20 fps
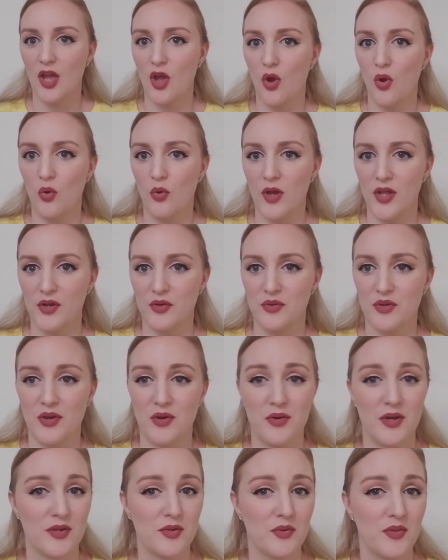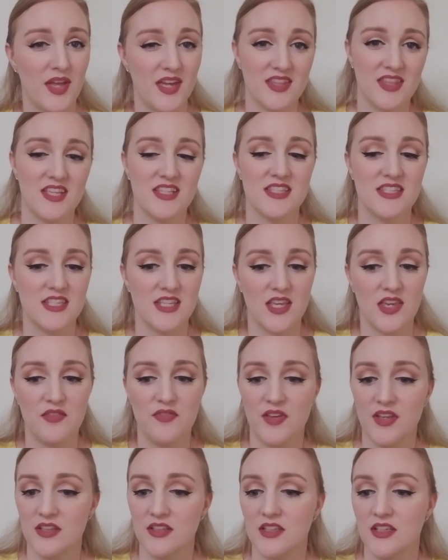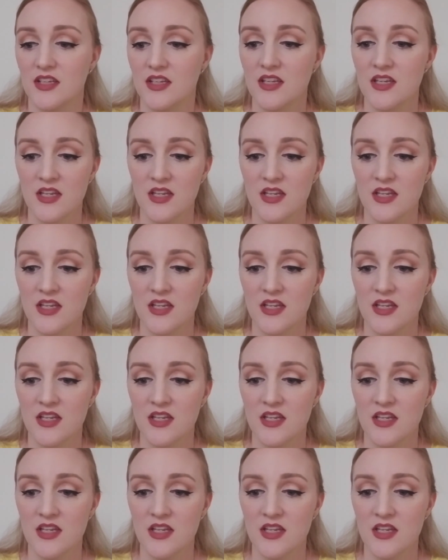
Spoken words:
Oh, I don't know. I don't like that sticky feeling.